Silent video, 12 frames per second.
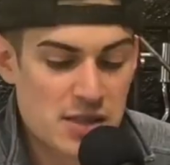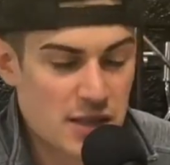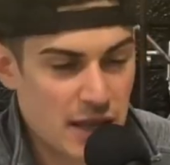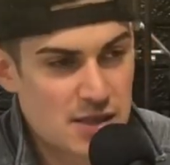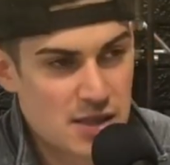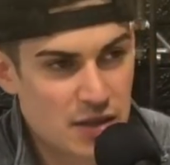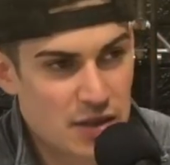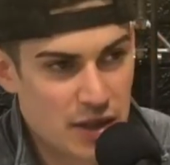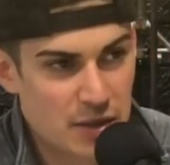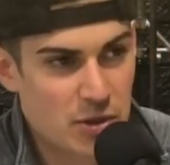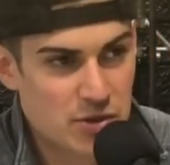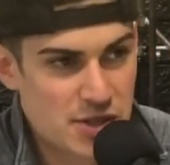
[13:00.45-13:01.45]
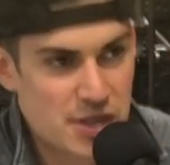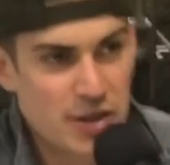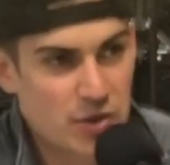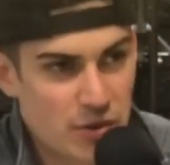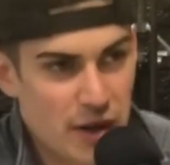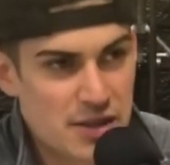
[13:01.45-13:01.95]
the other thing about
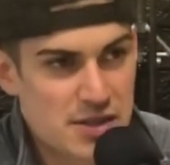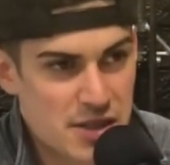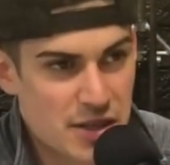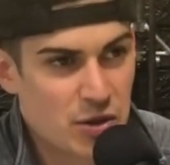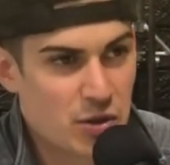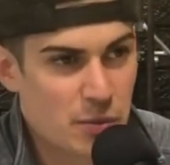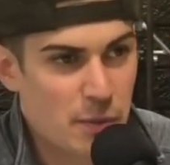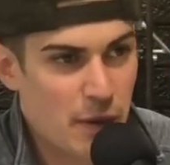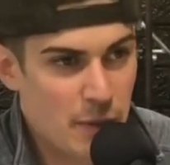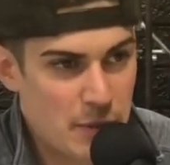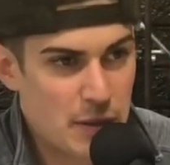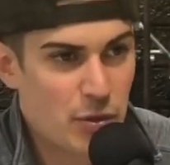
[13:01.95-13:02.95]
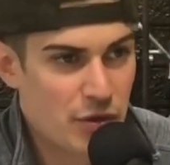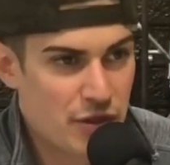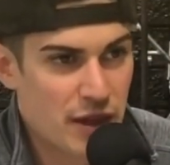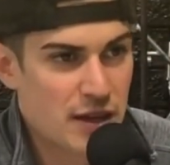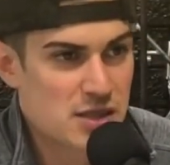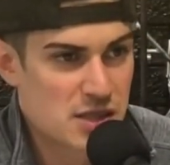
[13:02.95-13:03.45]
skill, right? Skill, people
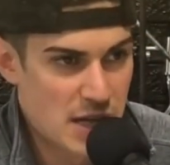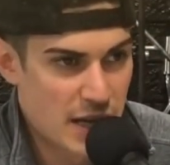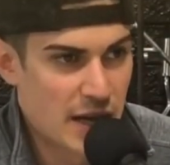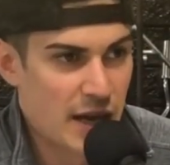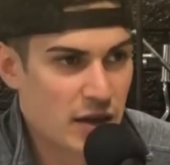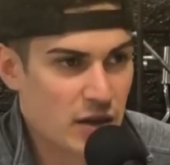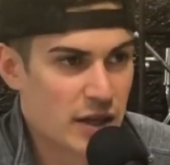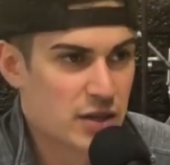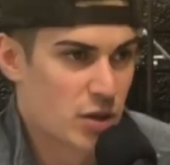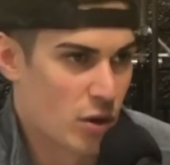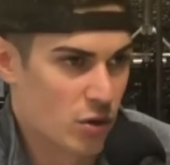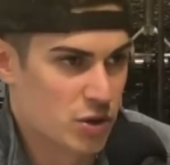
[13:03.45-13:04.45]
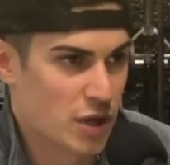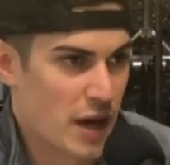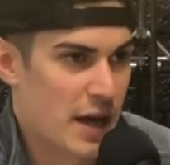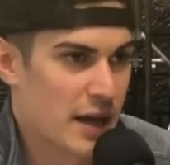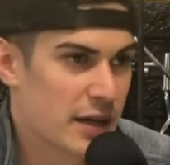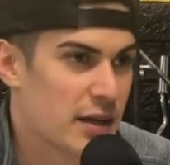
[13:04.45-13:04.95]
think stick handling, toe
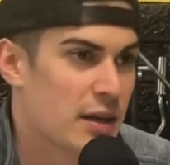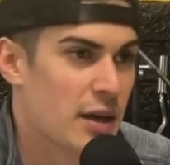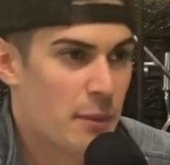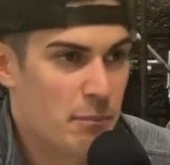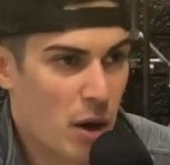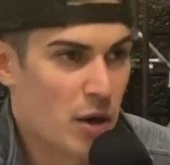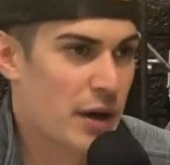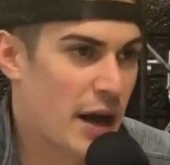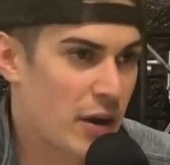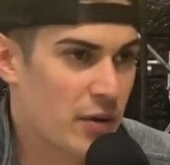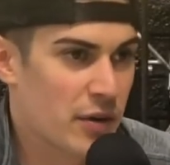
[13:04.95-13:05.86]
drag, bar down.